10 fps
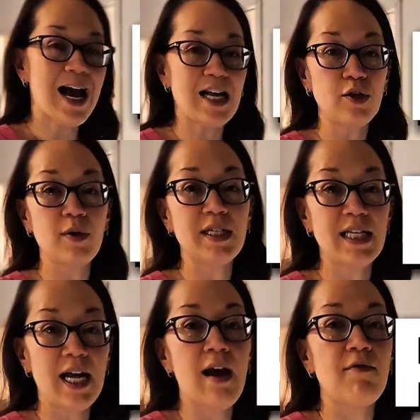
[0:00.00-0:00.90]
As you can
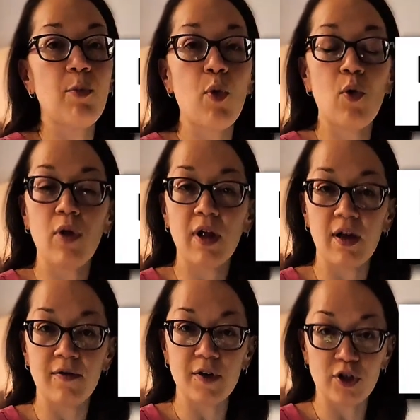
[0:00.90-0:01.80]
see, I have a bowl
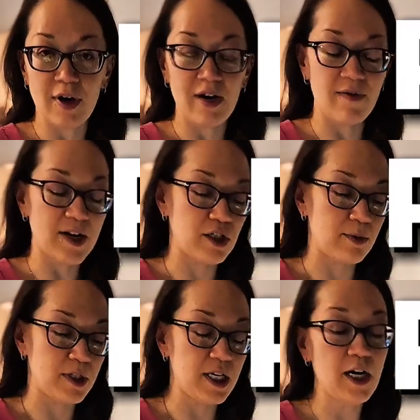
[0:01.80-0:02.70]
of shredded
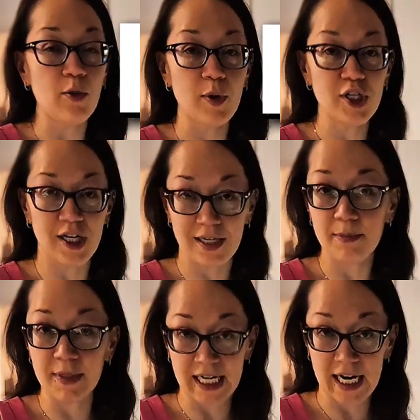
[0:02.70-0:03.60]
vegetables here, which
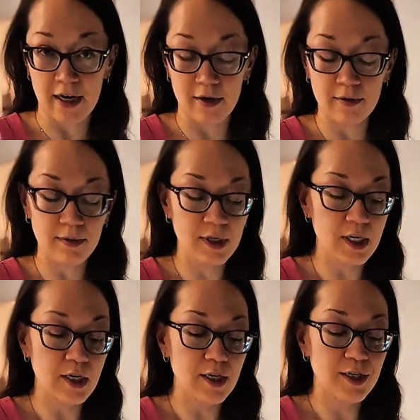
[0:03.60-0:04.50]
is potato,
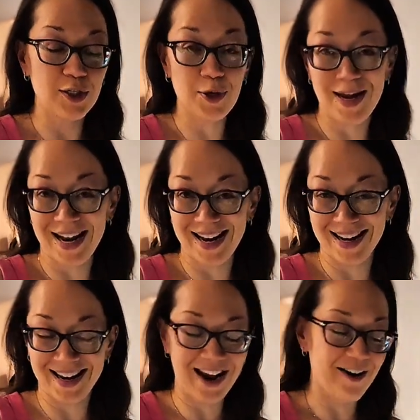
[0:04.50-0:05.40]

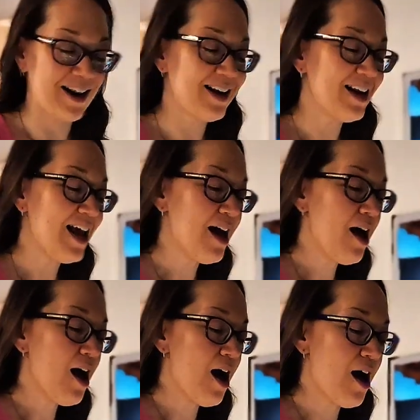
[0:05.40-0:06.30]
zucchini and carrot.
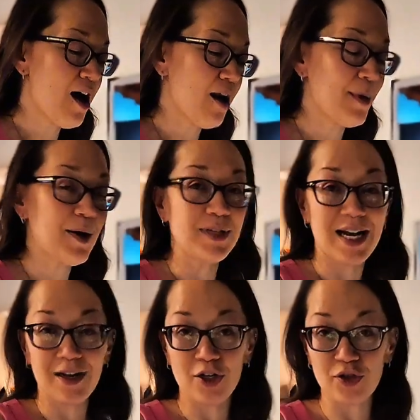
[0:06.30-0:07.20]
I was
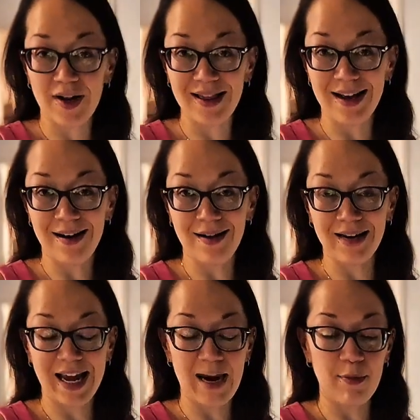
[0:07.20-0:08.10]
not gonna shred that
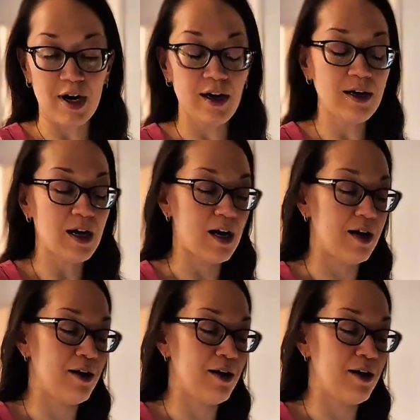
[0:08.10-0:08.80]
on camera.